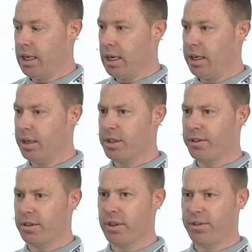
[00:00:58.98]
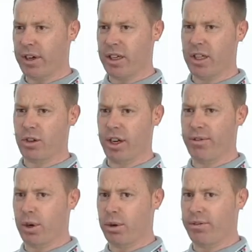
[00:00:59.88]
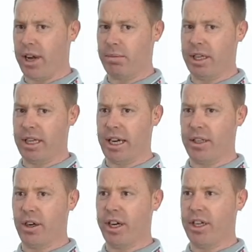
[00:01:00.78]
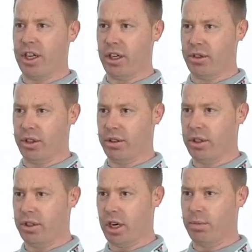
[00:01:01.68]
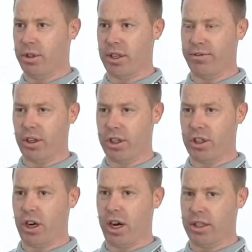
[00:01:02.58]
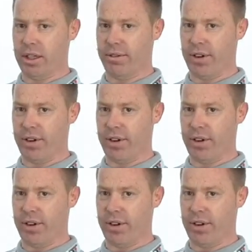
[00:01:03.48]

And he was a fairly straightforward family. They had 9 children, and John was the first child in the